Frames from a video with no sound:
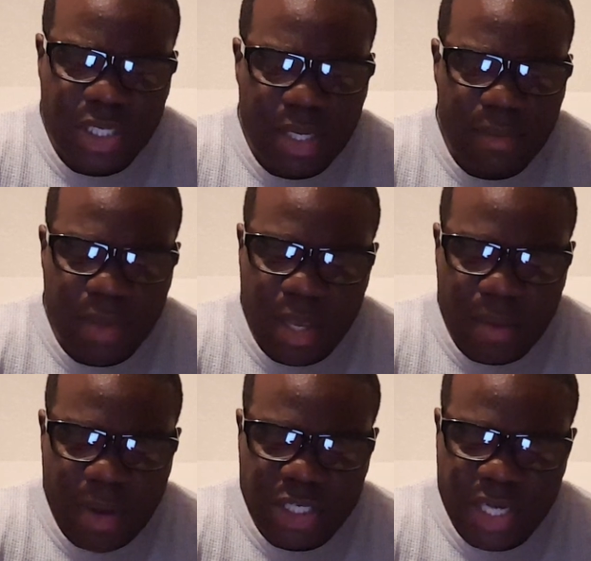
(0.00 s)
shit,
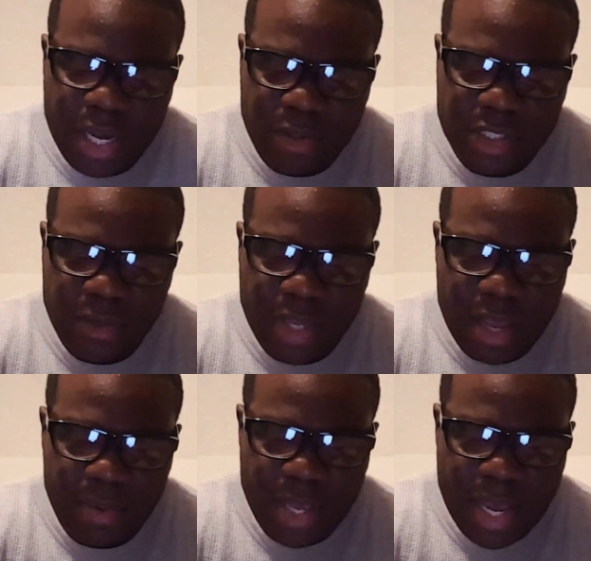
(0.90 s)
man, my channel's so
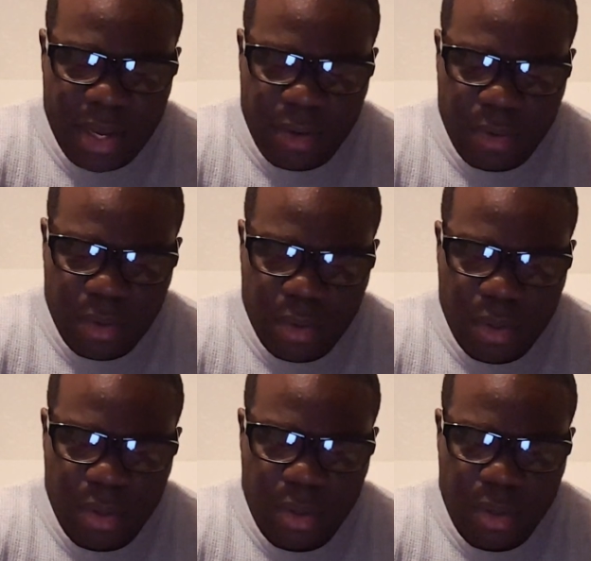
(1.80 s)
damn ghetto.
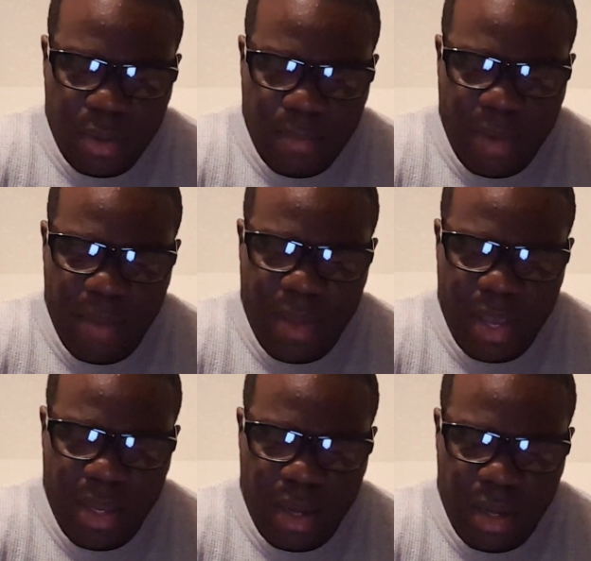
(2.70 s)
My
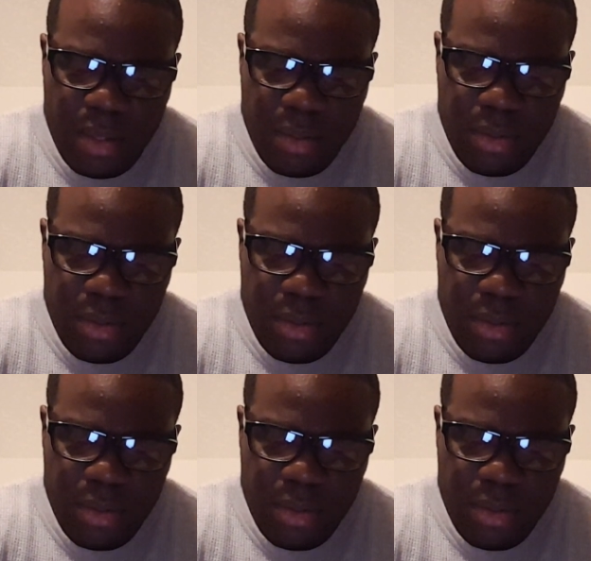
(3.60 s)
bad, y'all.